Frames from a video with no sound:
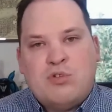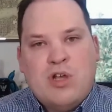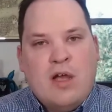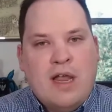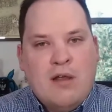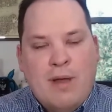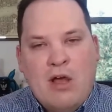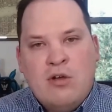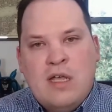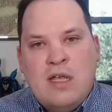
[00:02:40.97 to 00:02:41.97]
We're talking
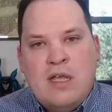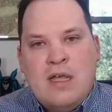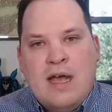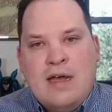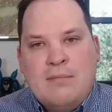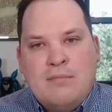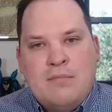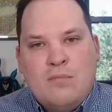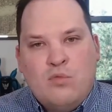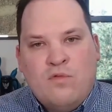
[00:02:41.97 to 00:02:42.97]
about um,
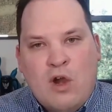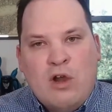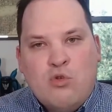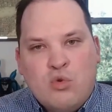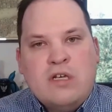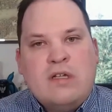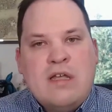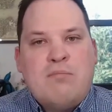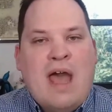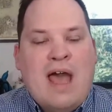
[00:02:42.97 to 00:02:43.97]
very real
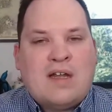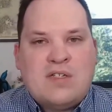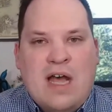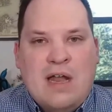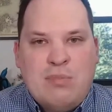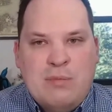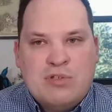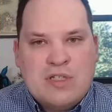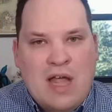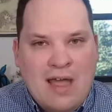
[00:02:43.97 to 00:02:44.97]
impacts on
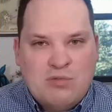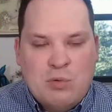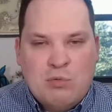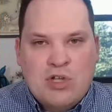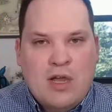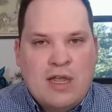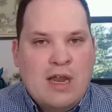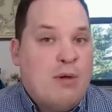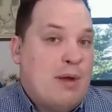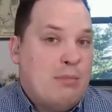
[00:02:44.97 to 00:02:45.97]
people's lives when we're
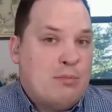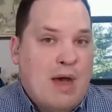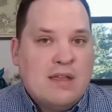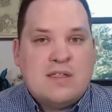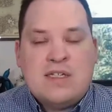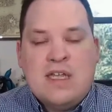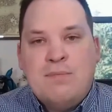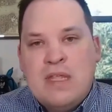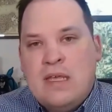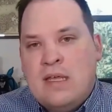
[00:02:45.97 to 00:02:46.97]
talking about public
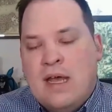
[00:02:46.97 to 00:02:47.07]
policy,